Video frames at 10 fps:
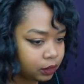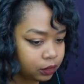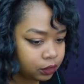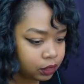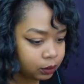
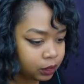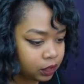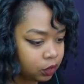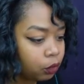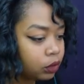so that we
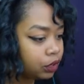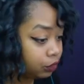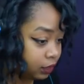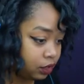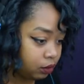can only
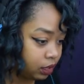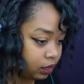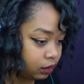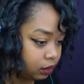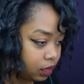use these
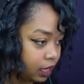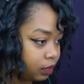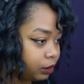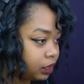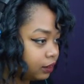toilets. And
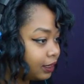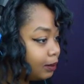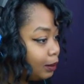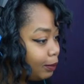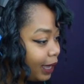then we're gonna set
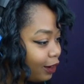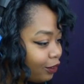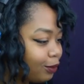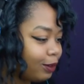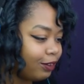up a
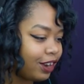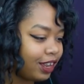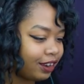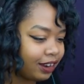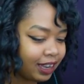bedroom over
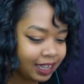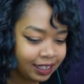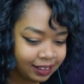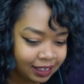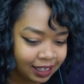here,
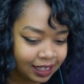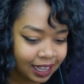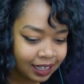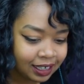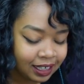guys. Look at
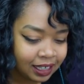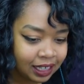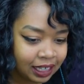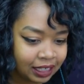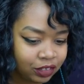that.
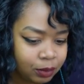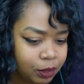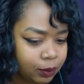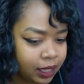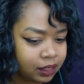Took
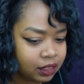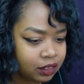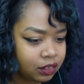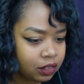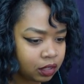me a while to
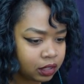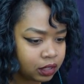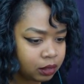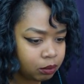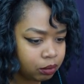get
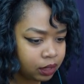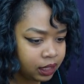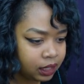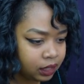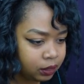started,
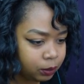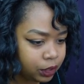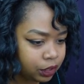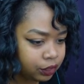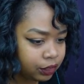but
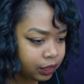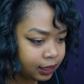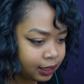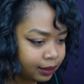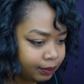we are
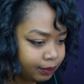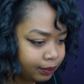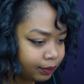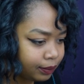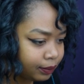started
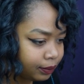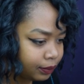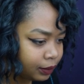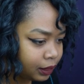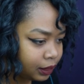
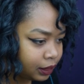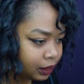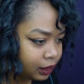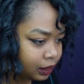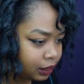
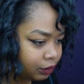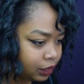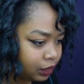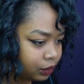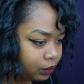and
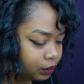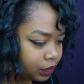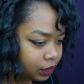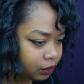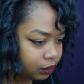everything's
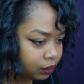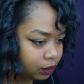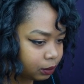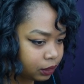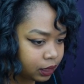coolio. So
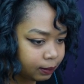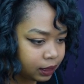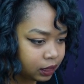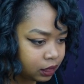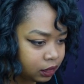I'm gonna stop
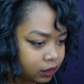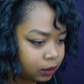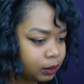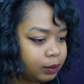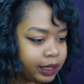that there. It's
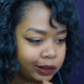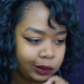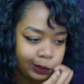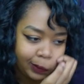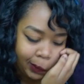gonna be a
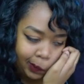bedroom